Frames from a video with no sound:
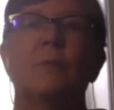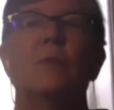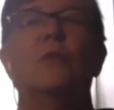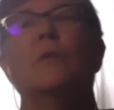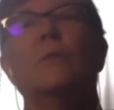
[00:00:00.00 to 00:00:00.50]

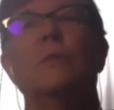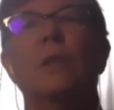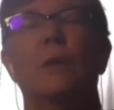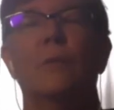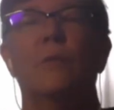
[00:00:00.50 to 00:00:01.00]
which are
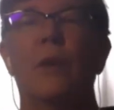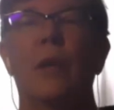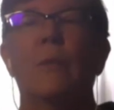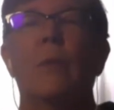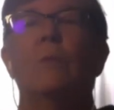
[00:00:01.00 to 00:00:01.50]
you know
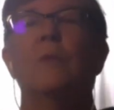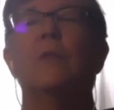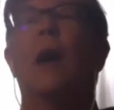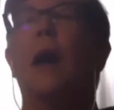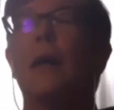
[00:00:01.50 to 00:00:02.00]
very well
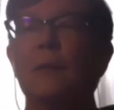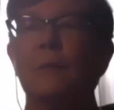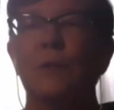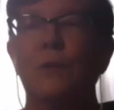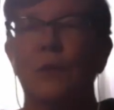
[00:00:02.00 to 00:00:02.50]
res highly
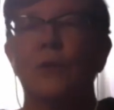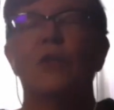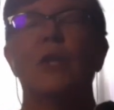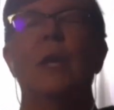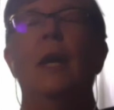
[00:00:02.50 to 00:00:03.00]
researched.